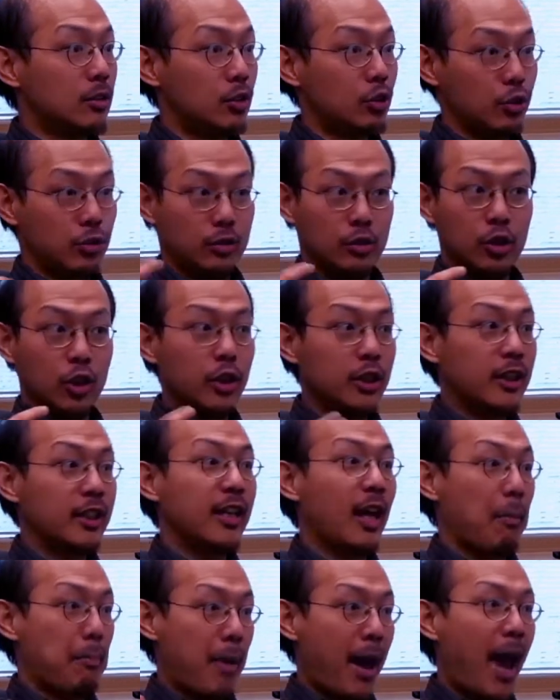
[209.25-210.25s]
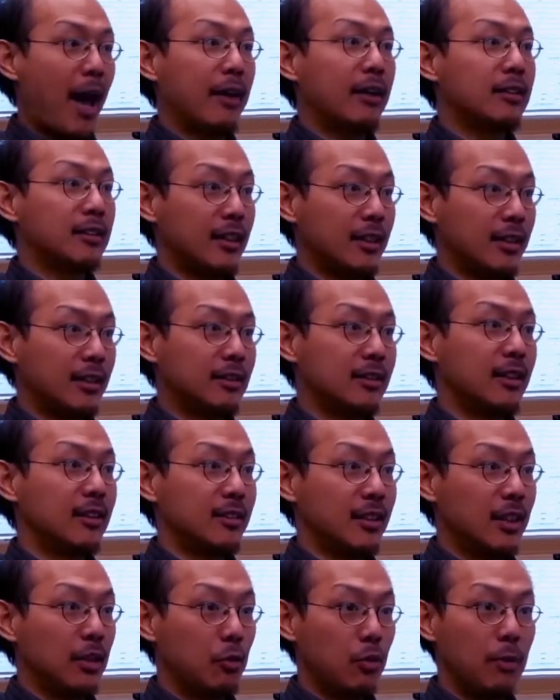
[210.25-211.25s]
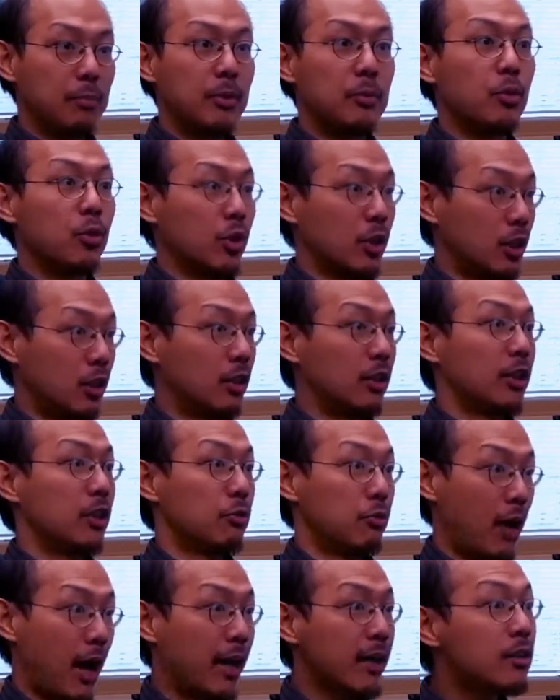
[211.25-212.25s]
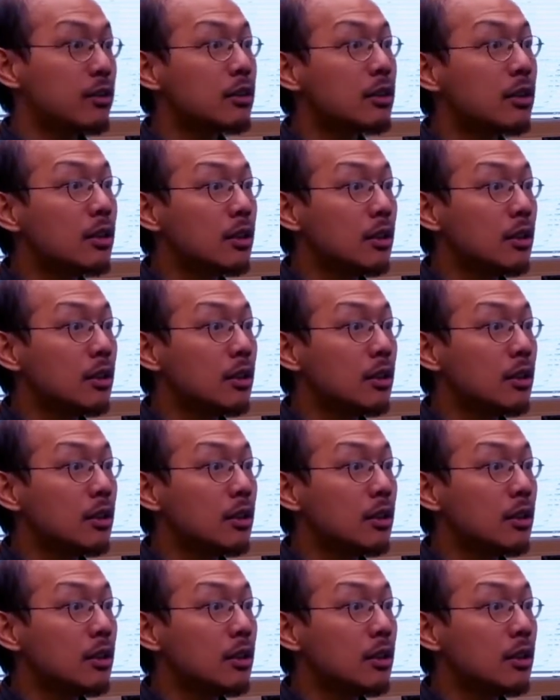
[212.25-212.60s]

just looking at patterns that exist in what people currently write.